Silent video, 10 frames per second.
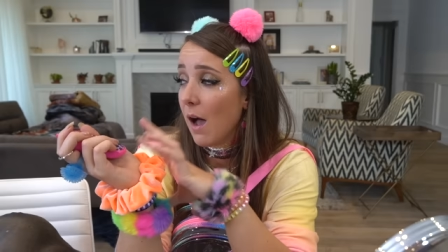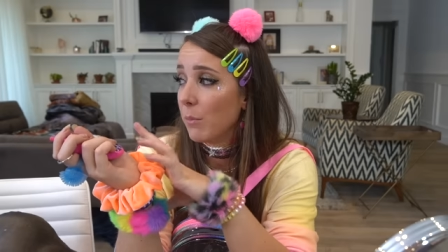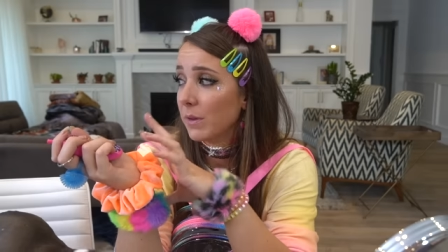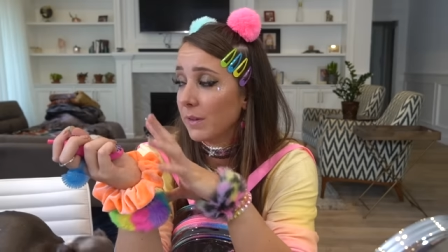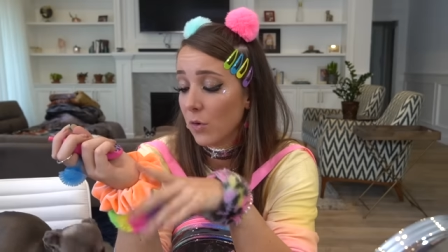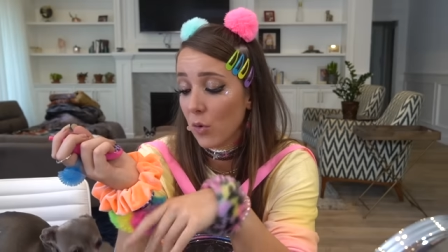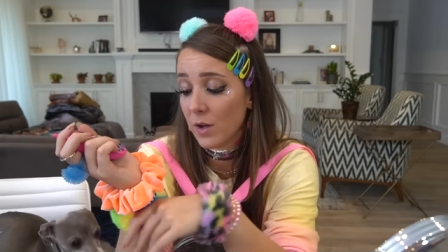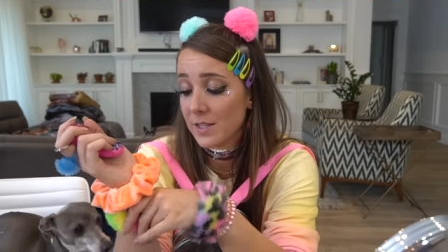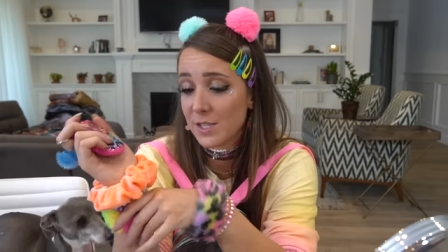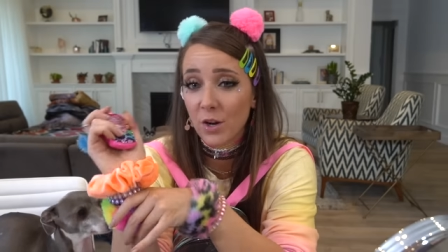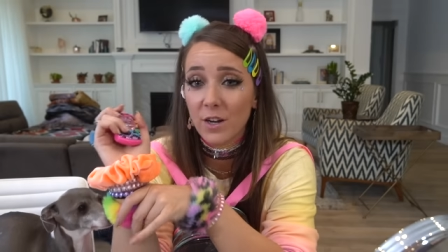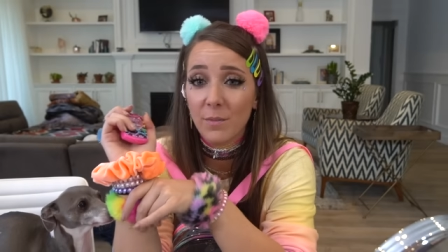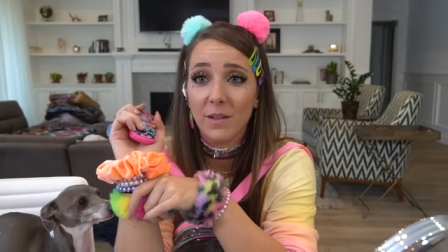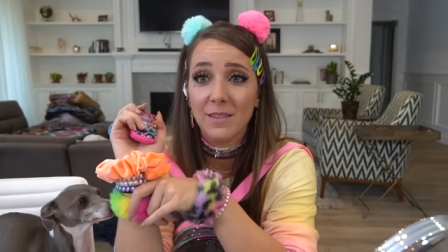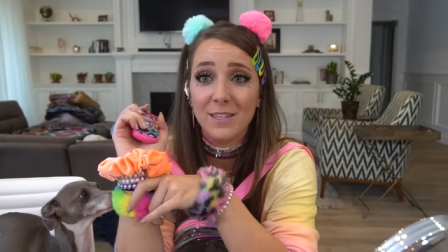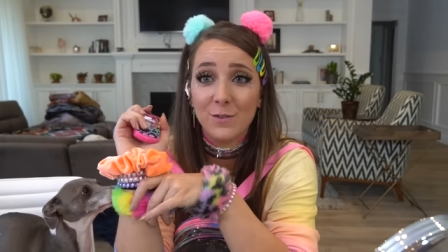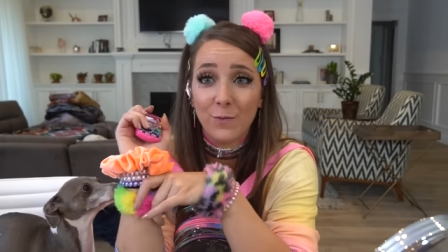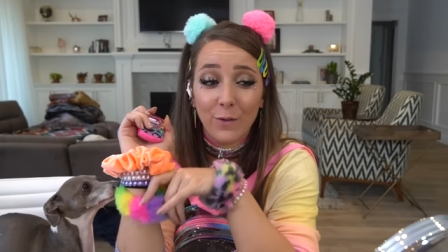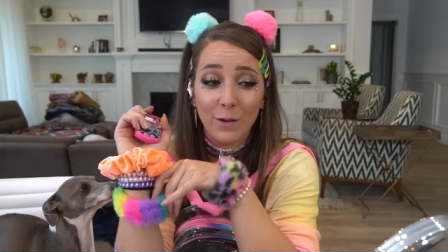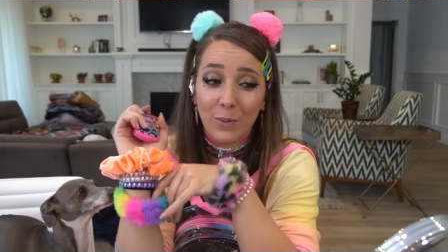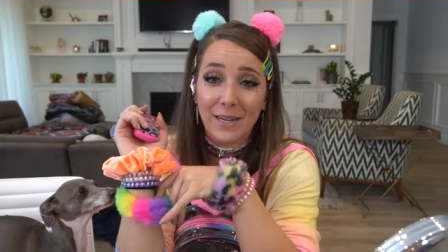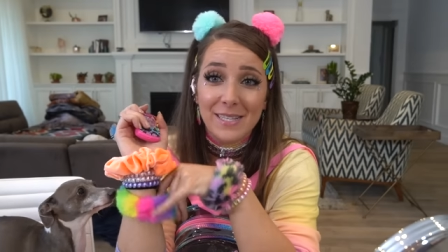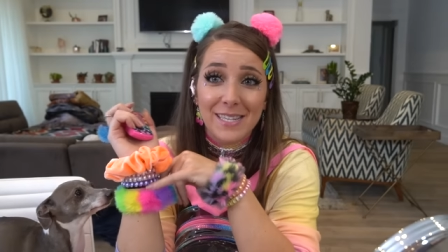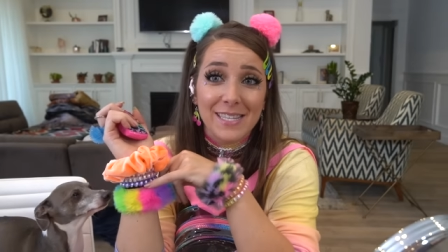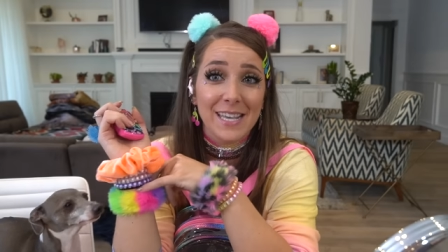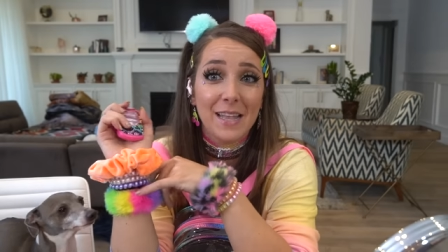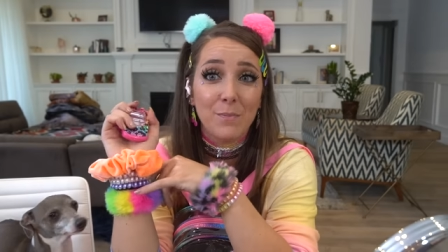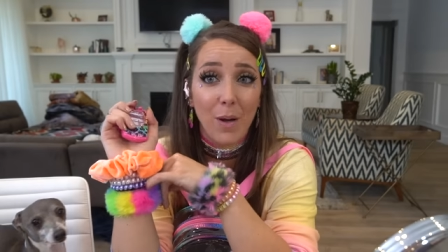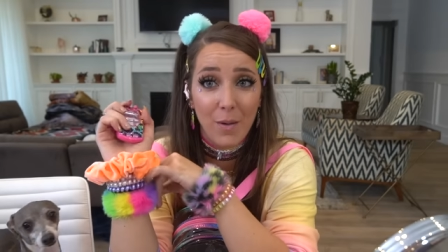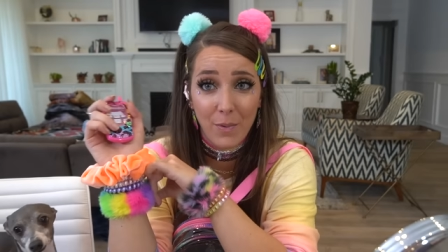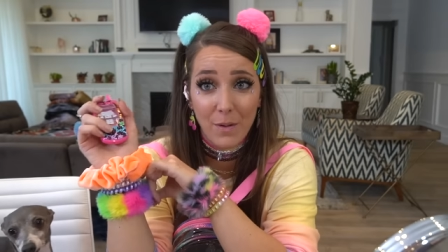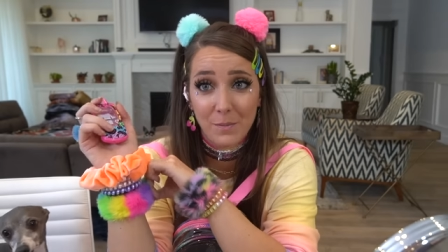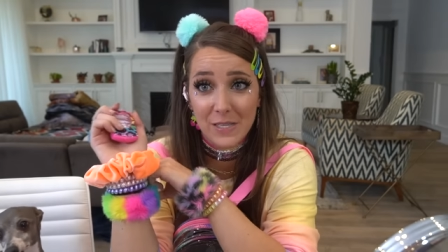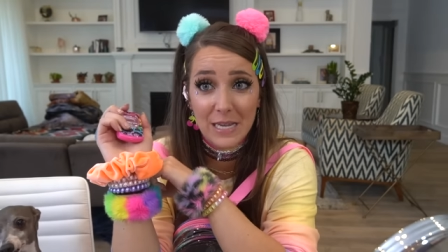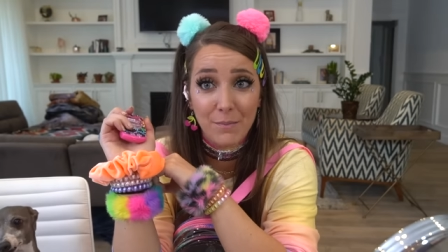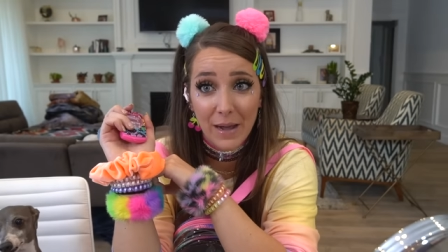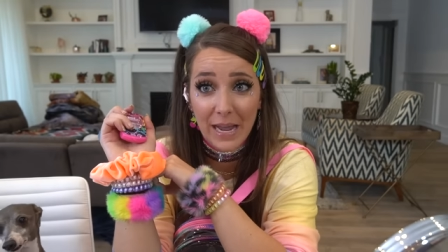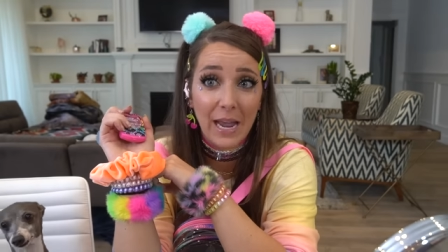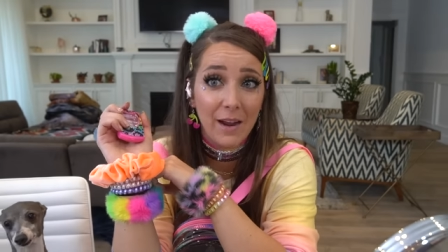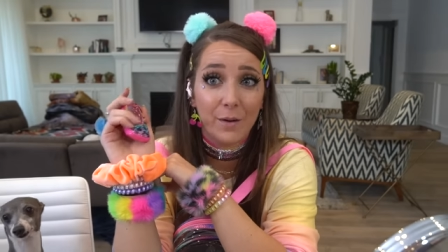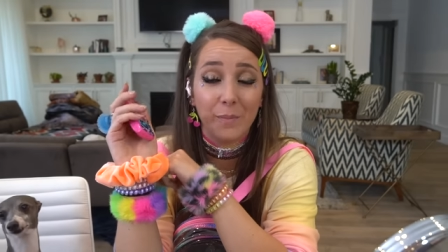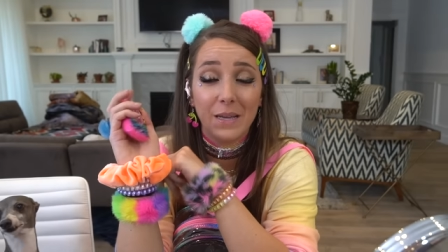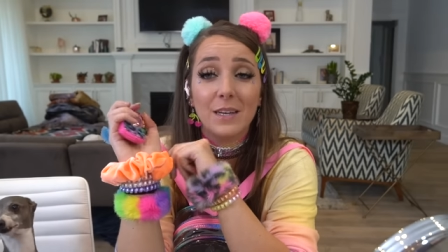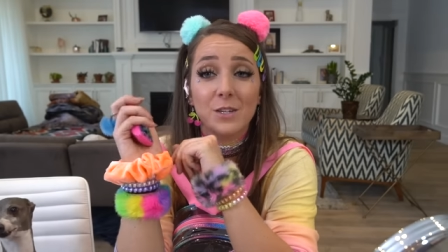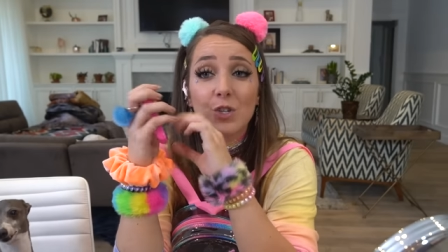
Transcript: I'm a little concerned about these furry bracelets and pom-poms in my hair because